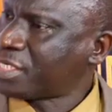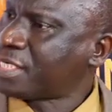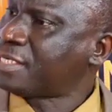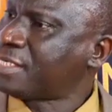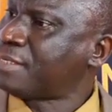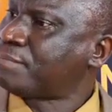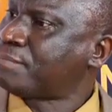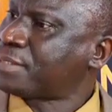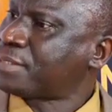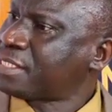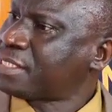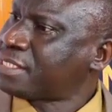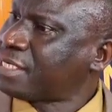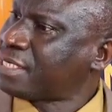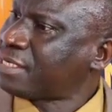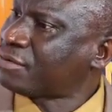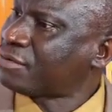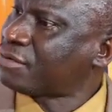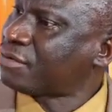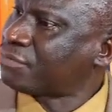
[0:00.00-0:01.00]
that the
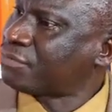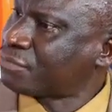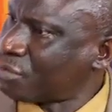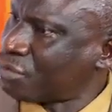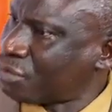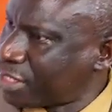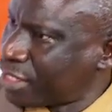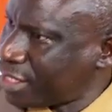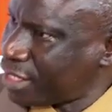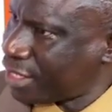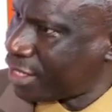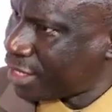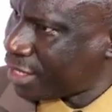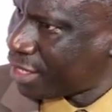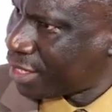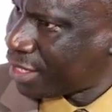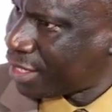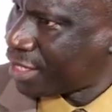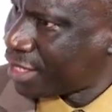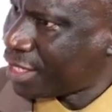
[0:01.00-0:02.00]
president of Turkey
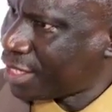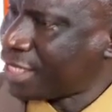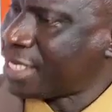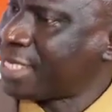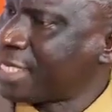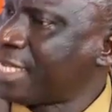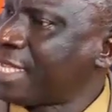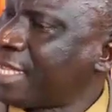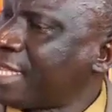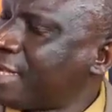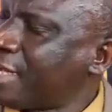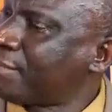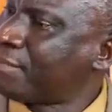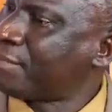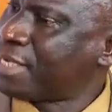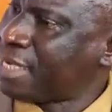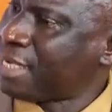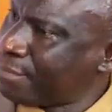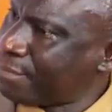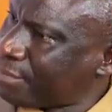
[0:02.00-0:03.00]
can help
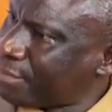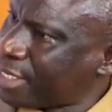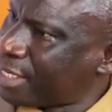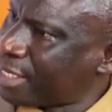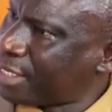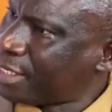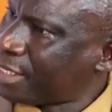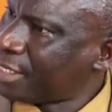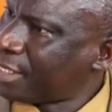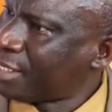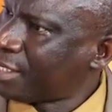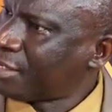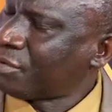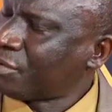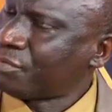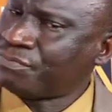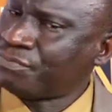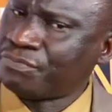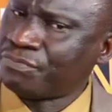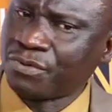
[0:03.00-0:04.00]
Gambia
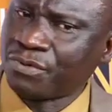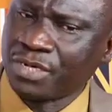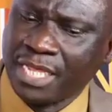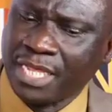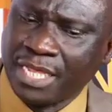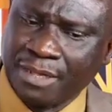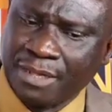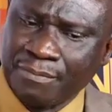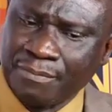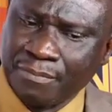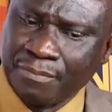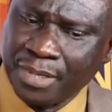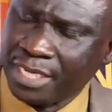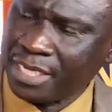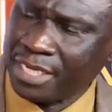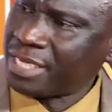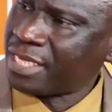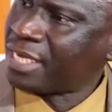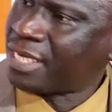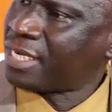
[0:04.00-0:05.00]
for their
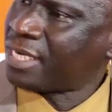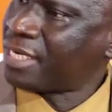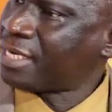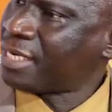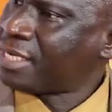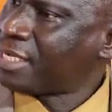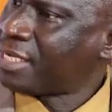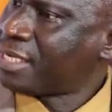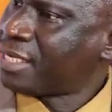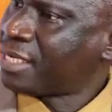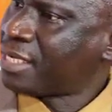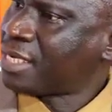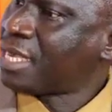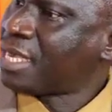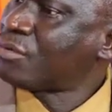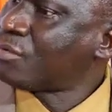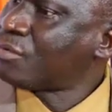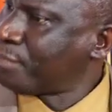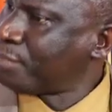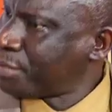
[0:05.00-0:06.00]
medical
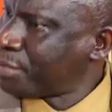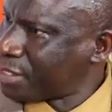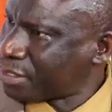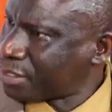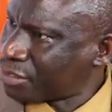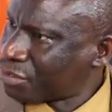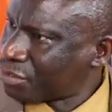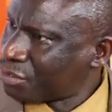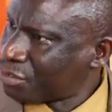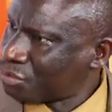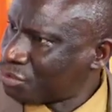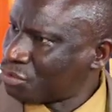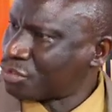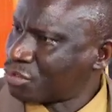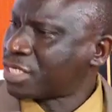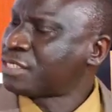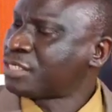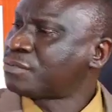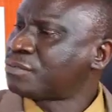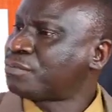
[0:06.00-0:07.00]
cargo planes to
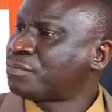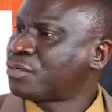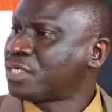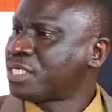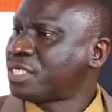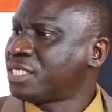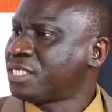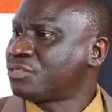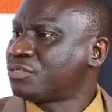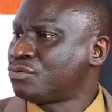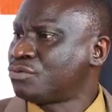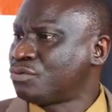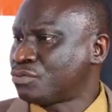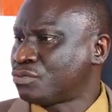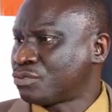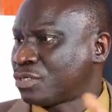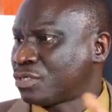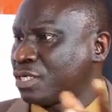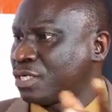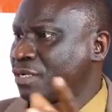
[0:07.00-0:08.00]
transport these
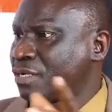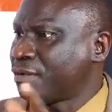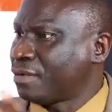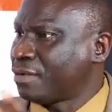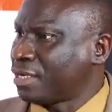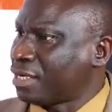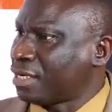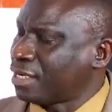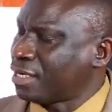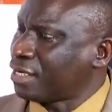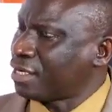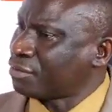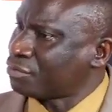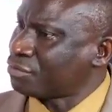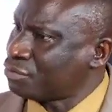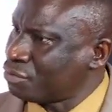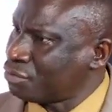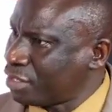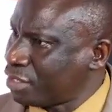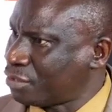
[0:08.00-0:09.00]
goods
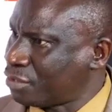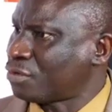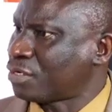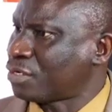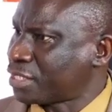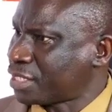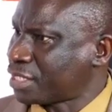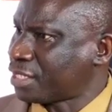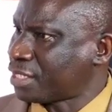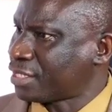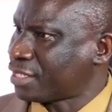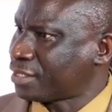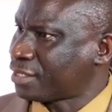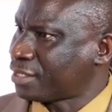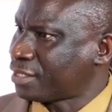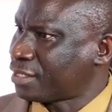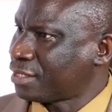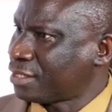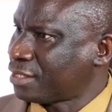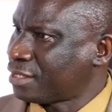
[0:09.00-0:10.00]
to the country.
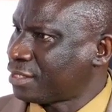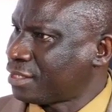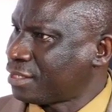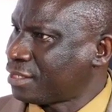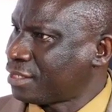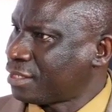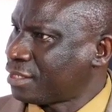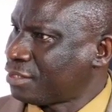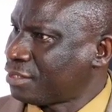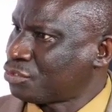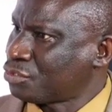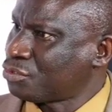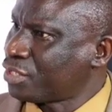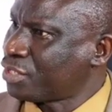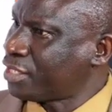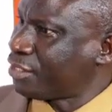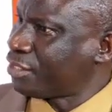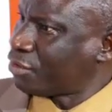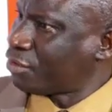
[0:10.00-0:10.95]
So the